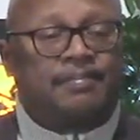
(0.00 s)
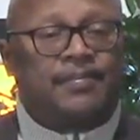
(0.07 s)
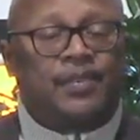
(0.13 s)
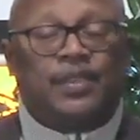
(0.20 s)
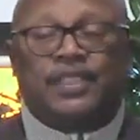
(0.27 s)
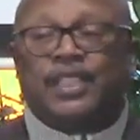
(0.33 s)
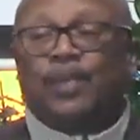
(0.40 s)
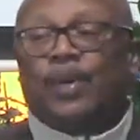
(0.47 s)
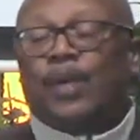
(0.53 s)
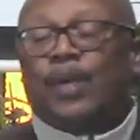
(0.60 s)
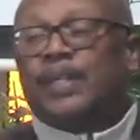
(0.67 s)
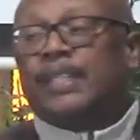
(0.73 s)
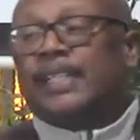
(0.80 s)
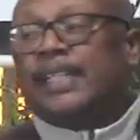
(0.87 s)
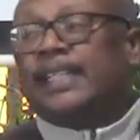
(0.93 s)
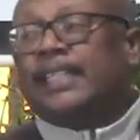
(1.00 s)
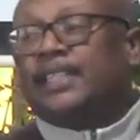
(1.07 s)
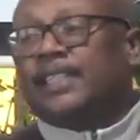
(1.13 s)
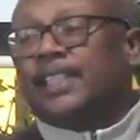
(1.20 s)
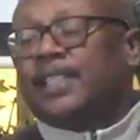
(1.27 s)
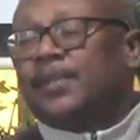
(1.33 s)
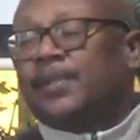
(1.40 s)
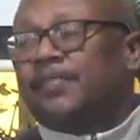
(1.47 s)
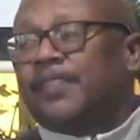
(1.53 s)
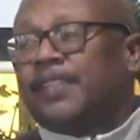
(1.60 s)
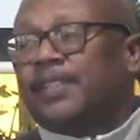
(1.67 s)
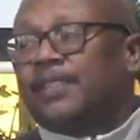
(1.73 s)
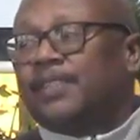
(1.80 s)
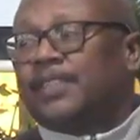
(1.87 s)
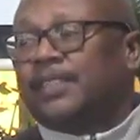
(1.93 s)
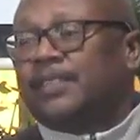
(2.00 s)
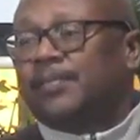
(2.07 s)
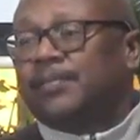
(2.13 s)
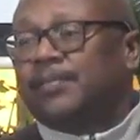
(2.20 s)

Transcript: You see why we need each other in fellowship?